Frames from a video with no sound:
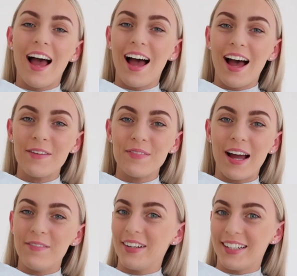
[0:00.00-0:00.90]
Um,
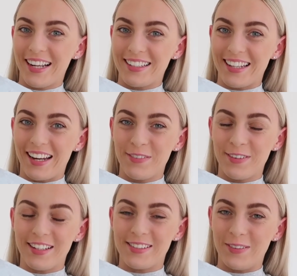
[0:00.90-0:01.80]
I'm very excited
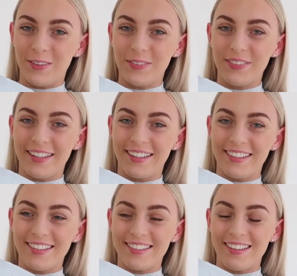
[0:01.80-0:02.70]
for this haul
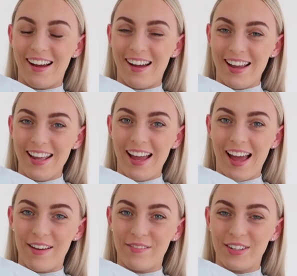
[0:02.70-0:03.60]
because I
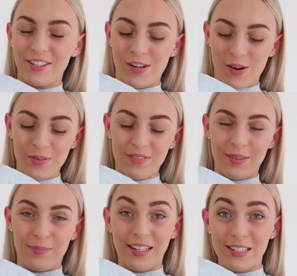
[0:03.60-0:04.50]
have two of
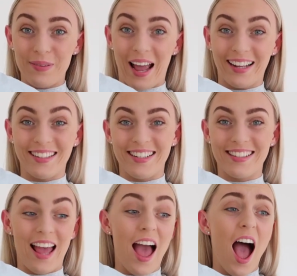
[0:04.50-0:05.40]
the biggest
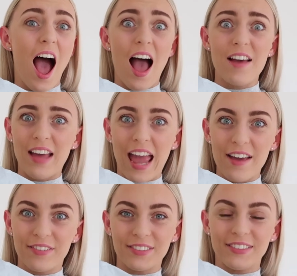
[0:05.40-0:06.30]
packages I've
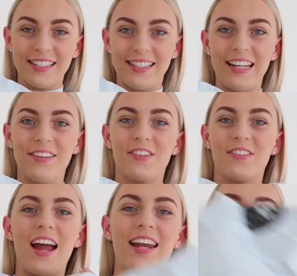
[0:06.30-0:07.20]
ever received
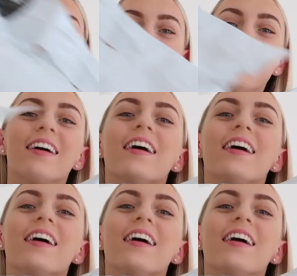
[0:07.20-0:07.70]
right now